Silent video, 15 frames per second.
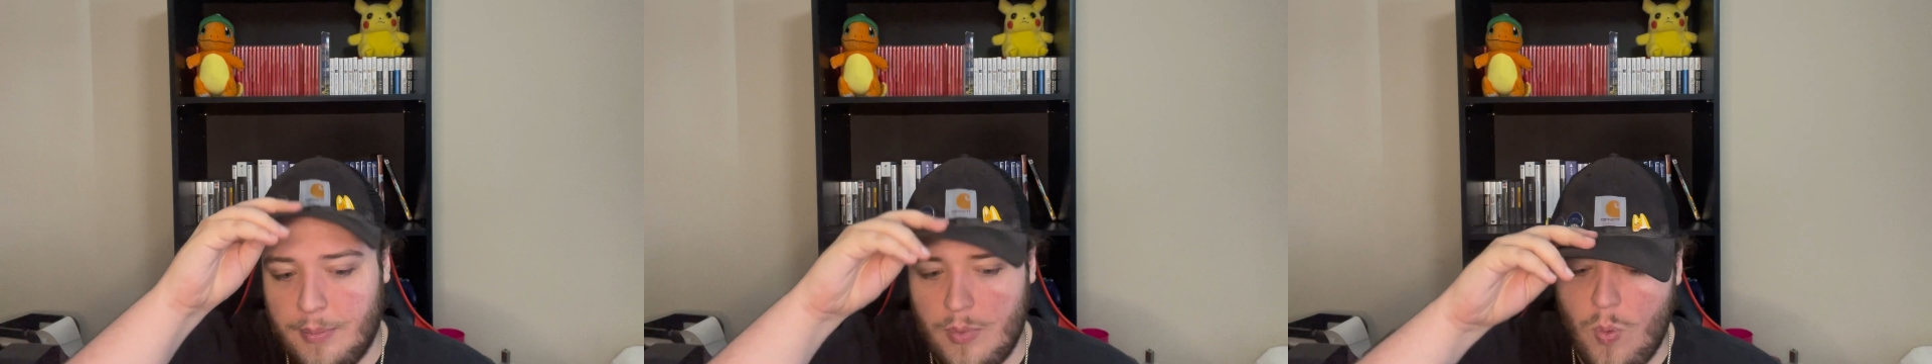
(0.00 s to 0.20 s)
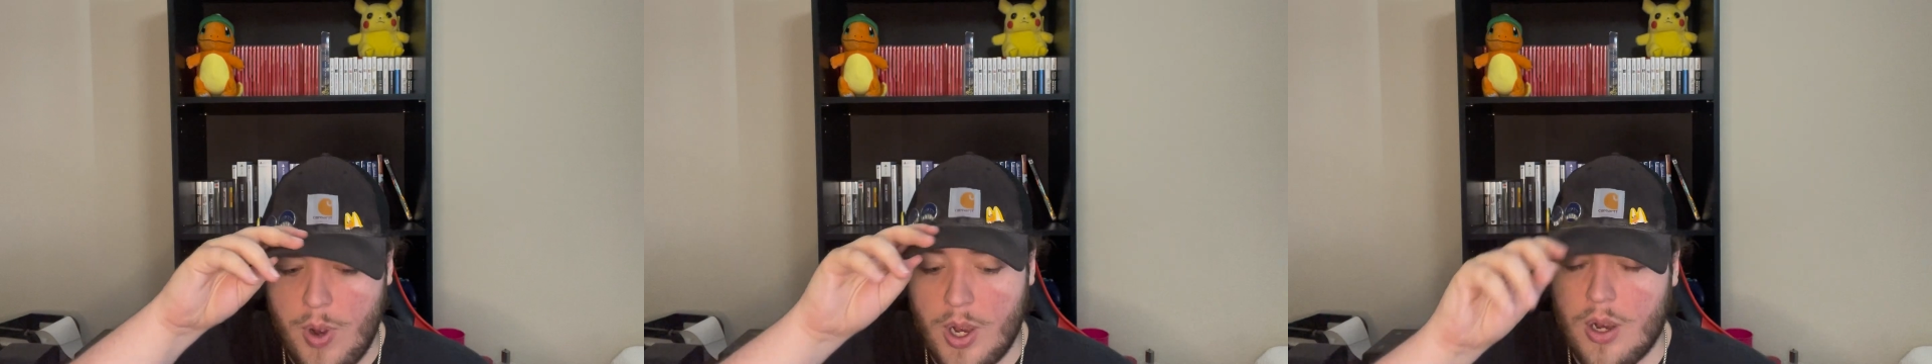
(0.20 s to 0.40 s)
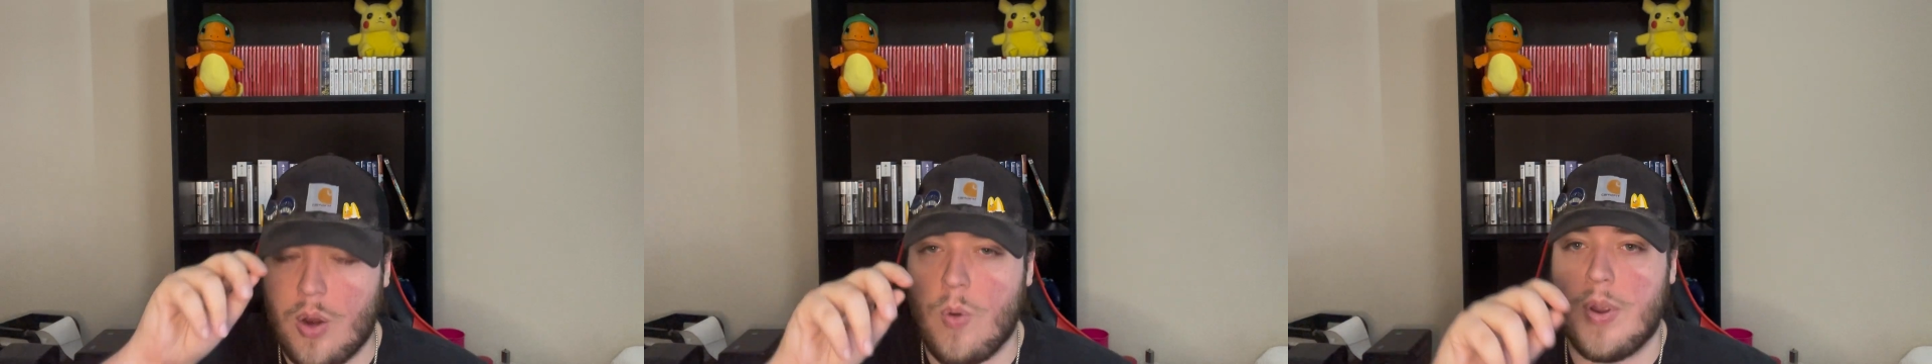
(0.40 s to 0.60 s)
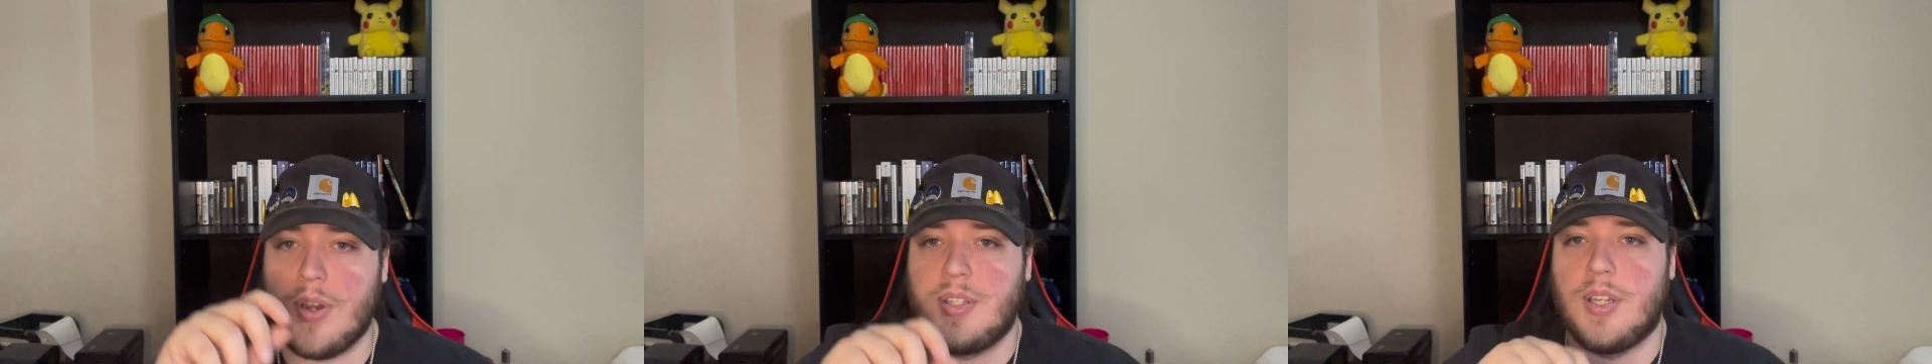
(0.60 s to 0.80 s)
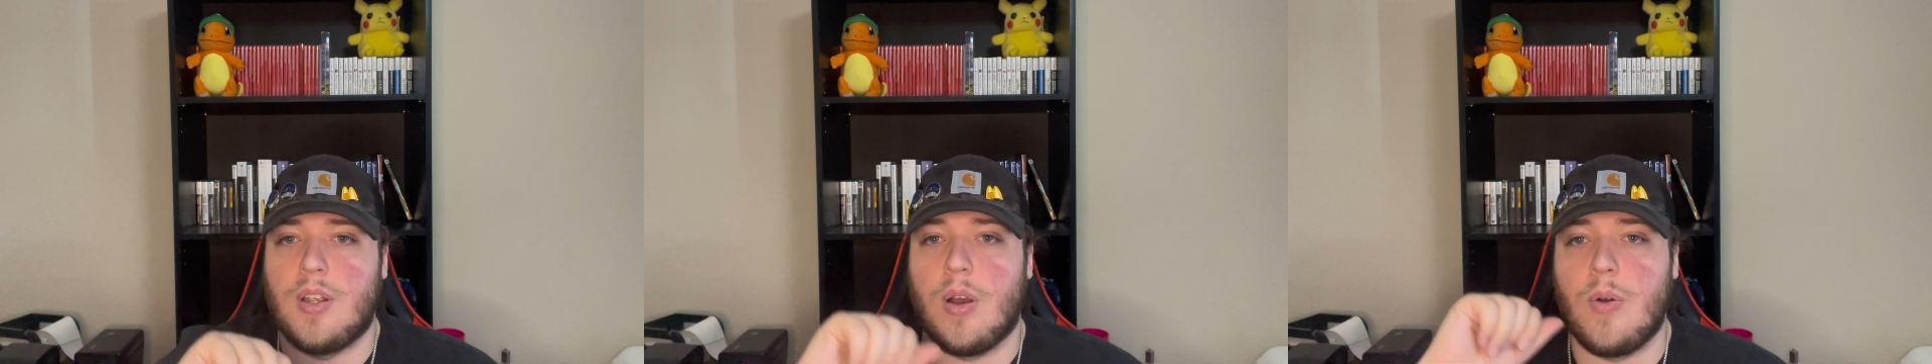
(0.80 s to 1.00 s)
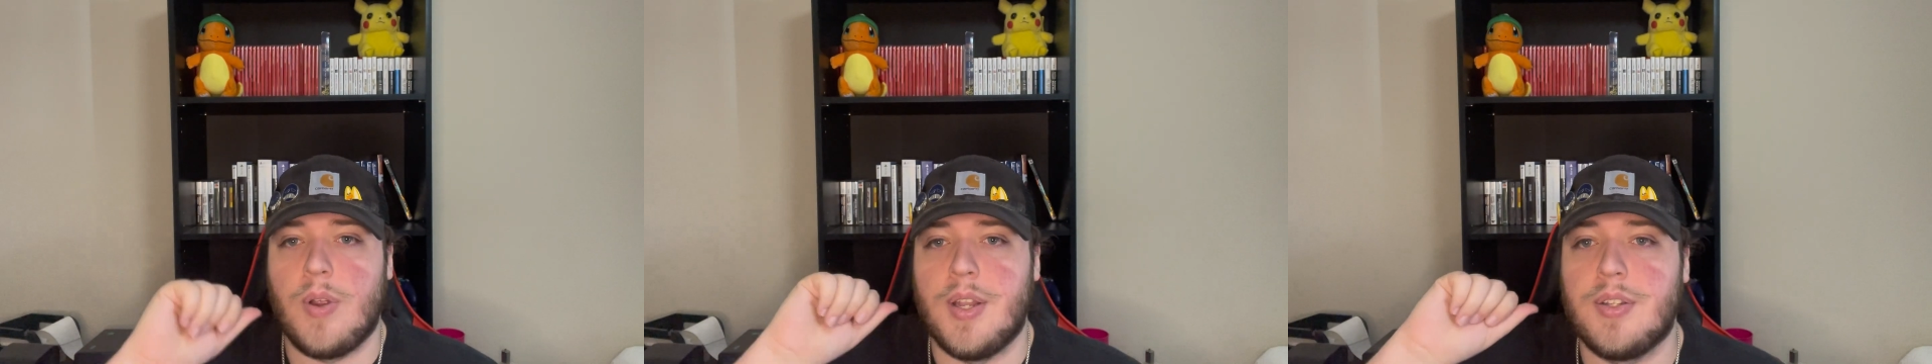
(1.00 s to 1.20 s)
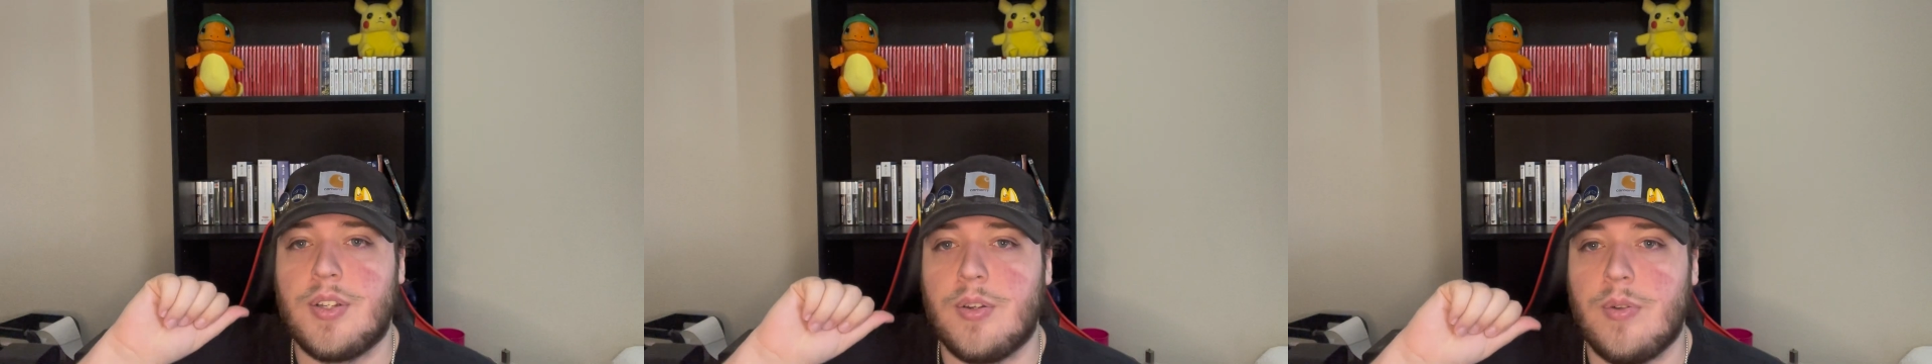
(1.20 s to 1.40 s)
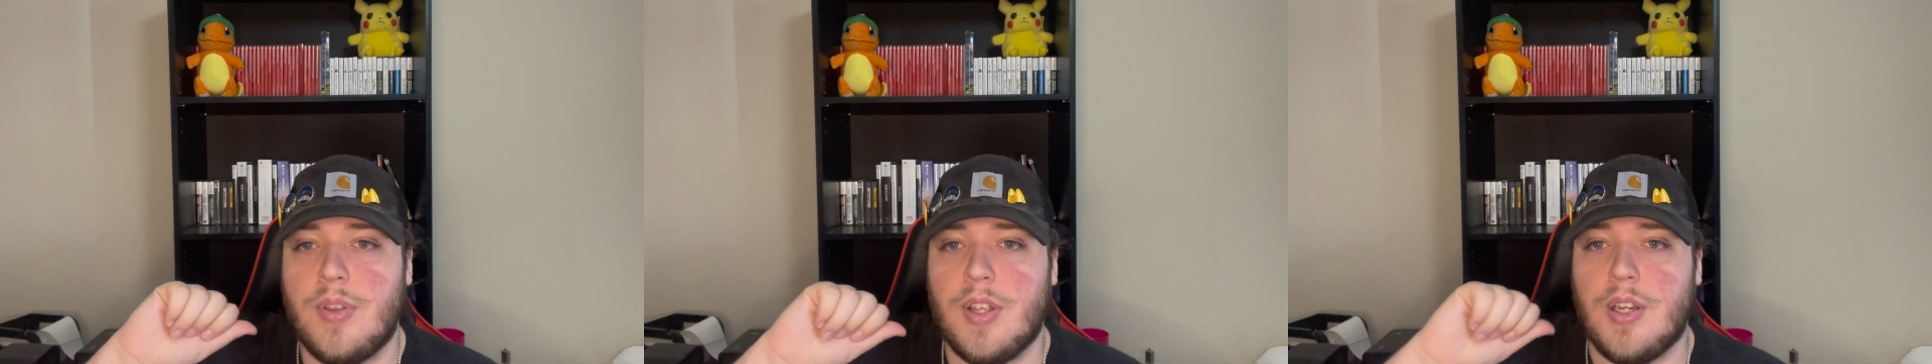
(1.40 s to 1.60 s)
We are going to go
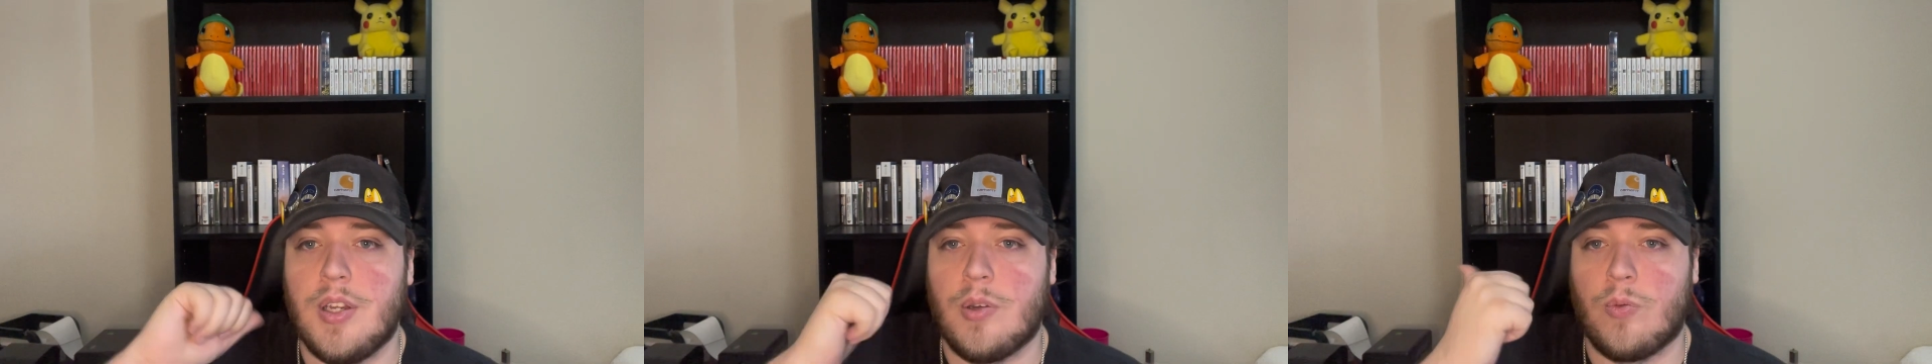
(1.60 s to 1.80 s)
into the